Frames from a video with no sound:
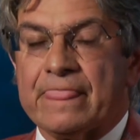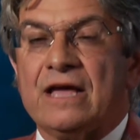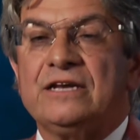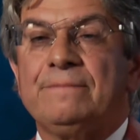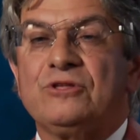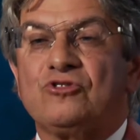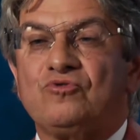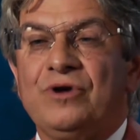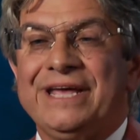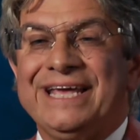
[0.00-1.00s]
Number
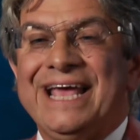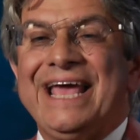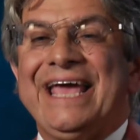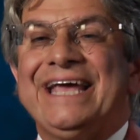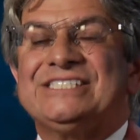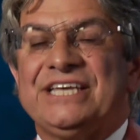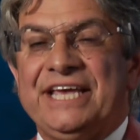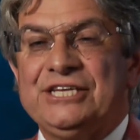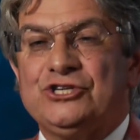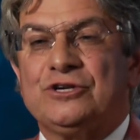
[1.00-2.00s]
three, it's
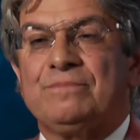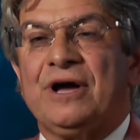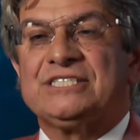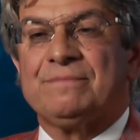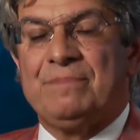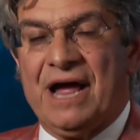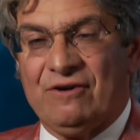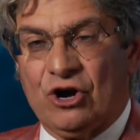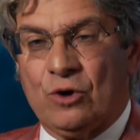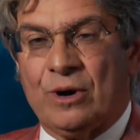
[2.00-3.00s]
easier to place a
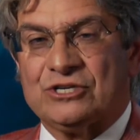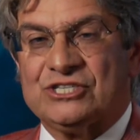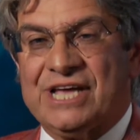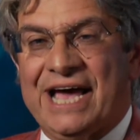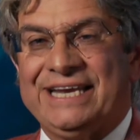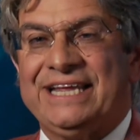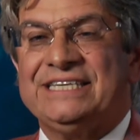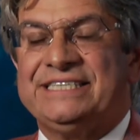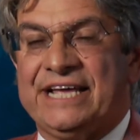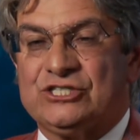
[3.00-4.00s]
parallel wall design in
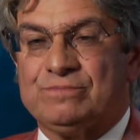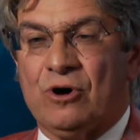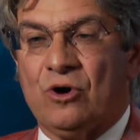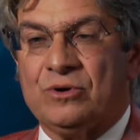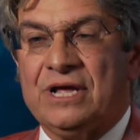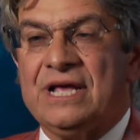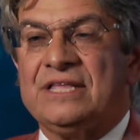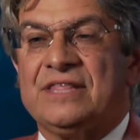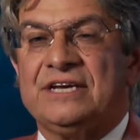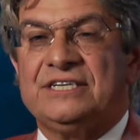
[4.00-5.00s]
dense bone
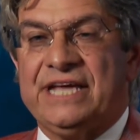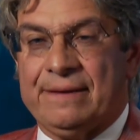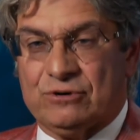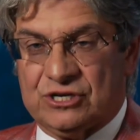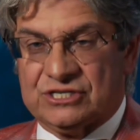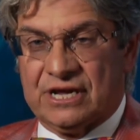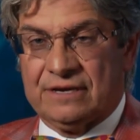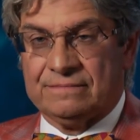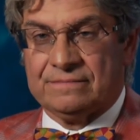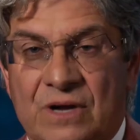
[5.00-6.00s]
than a tapered design.
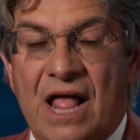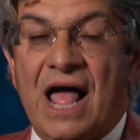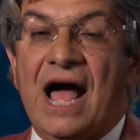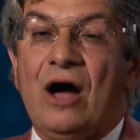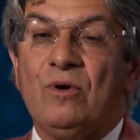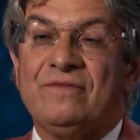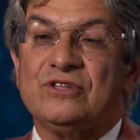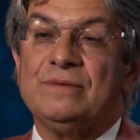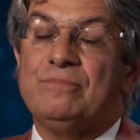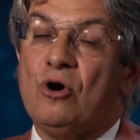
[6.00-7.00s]
However,
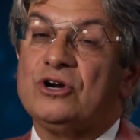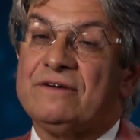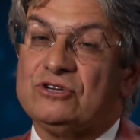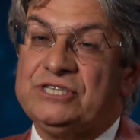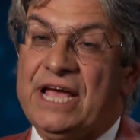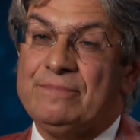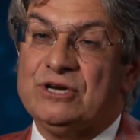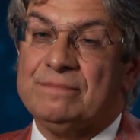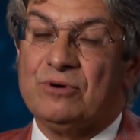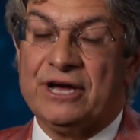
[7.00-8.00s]
the bone-level tapered
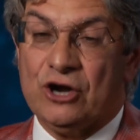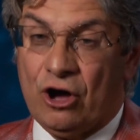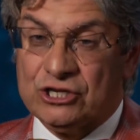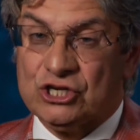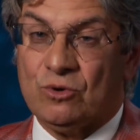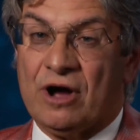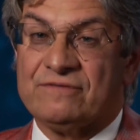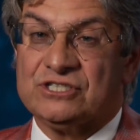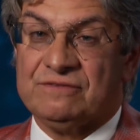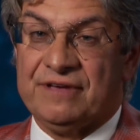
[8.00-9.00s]
implant also
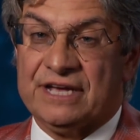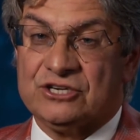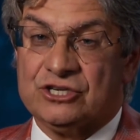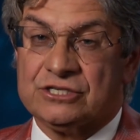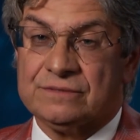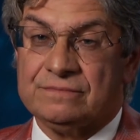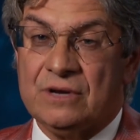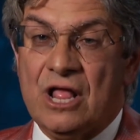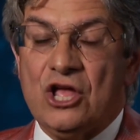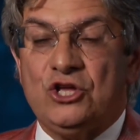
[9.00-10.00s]
offers advantages.
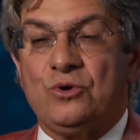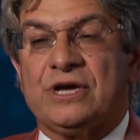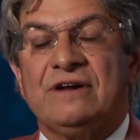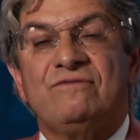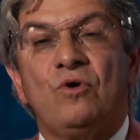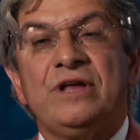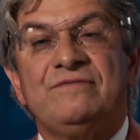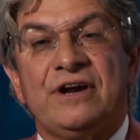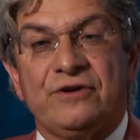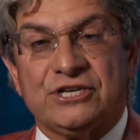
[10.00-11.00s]
You can avoid
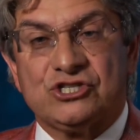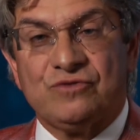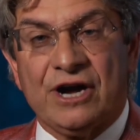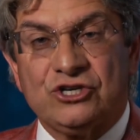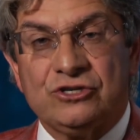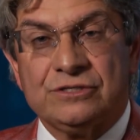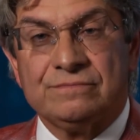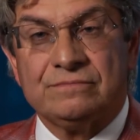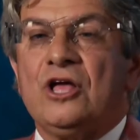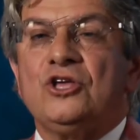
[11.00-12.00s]
various structures.
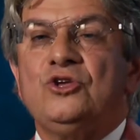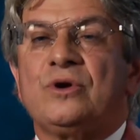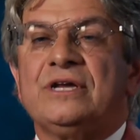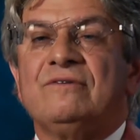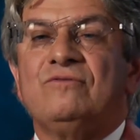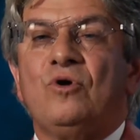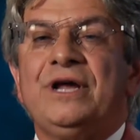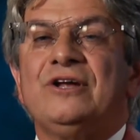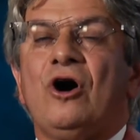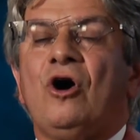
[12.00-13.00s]
You can
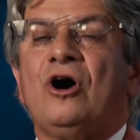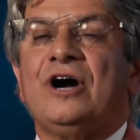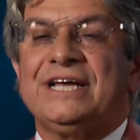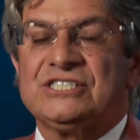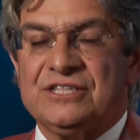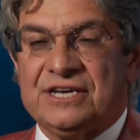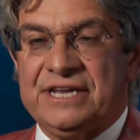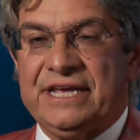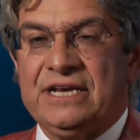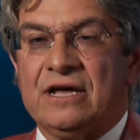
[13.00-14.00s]
avoid or lessen the
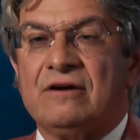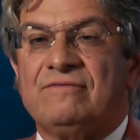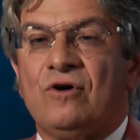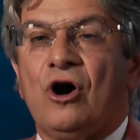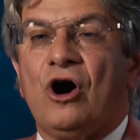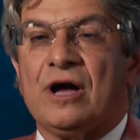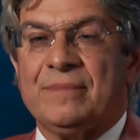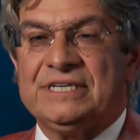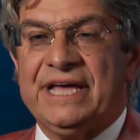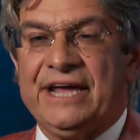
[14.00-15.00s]
need for
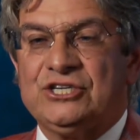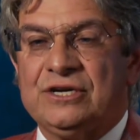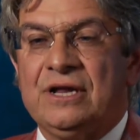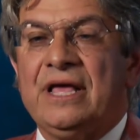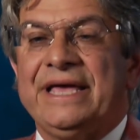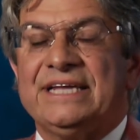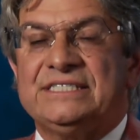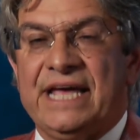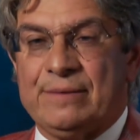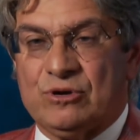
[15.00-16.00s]
augmentation in
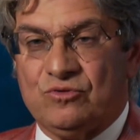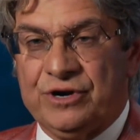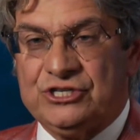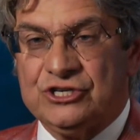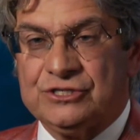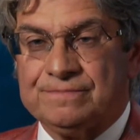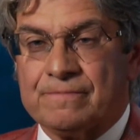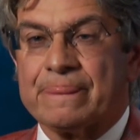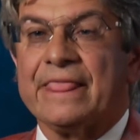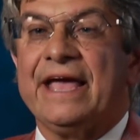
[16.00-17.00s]
tapered ridges.
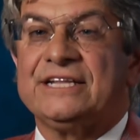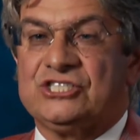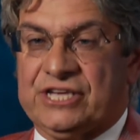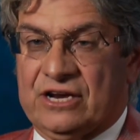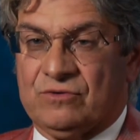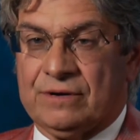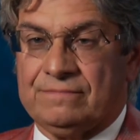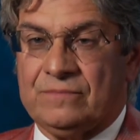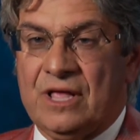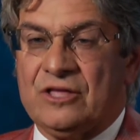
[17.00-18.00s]
etc.
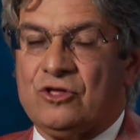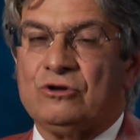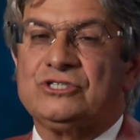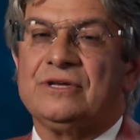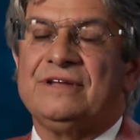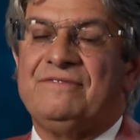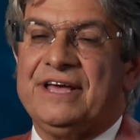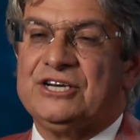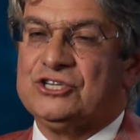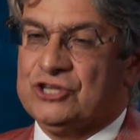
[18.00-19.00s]
Those
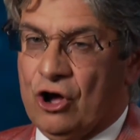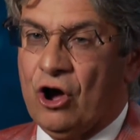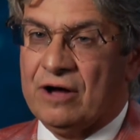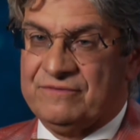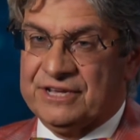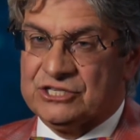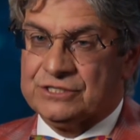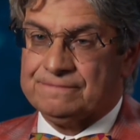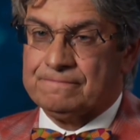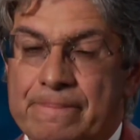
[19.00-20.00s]
advantages are obvious.
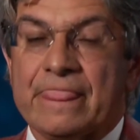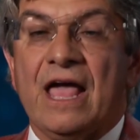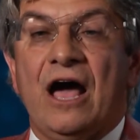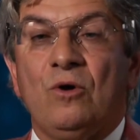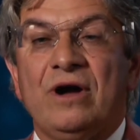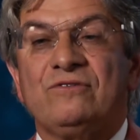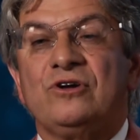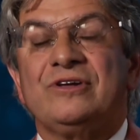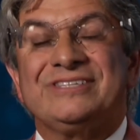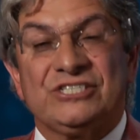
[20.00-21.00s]

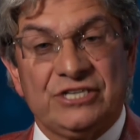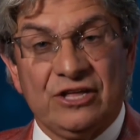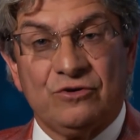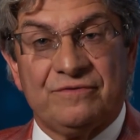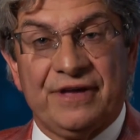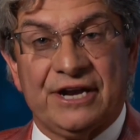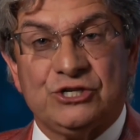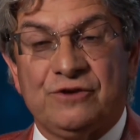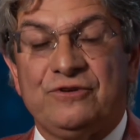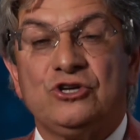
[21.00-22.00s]
However, there's another
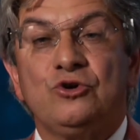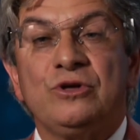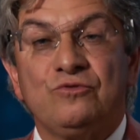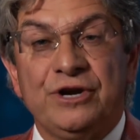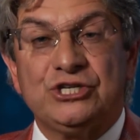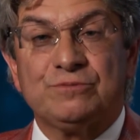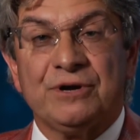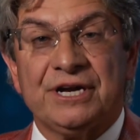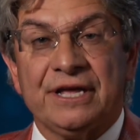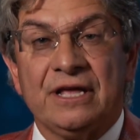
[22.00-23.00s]
advantage. If you're doing ridge
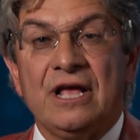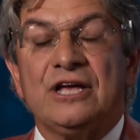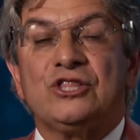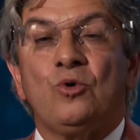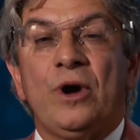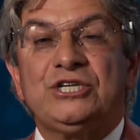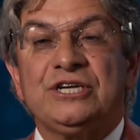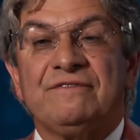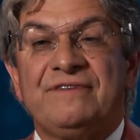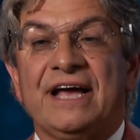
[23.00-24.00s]
splitting, the
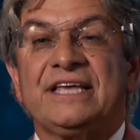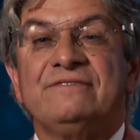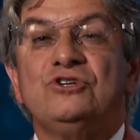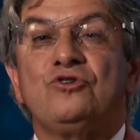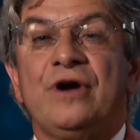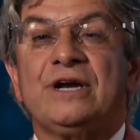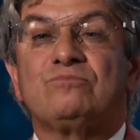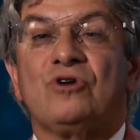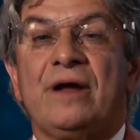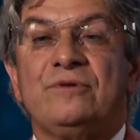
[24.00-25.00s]
wedging effect gives you greater
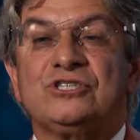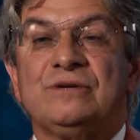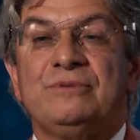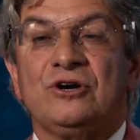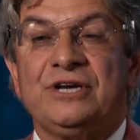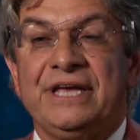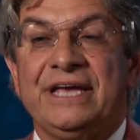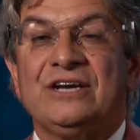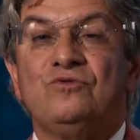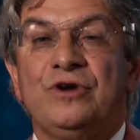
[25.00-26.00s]
primary stability
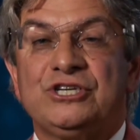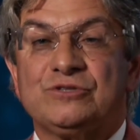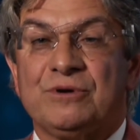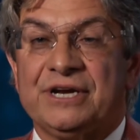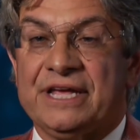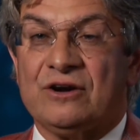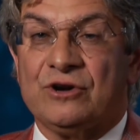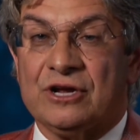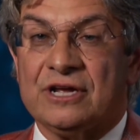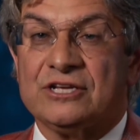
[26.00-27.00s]
in a ridge split
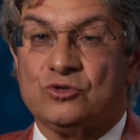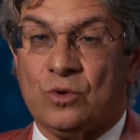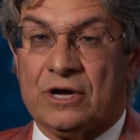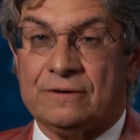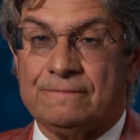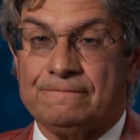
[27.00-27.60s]
area as well.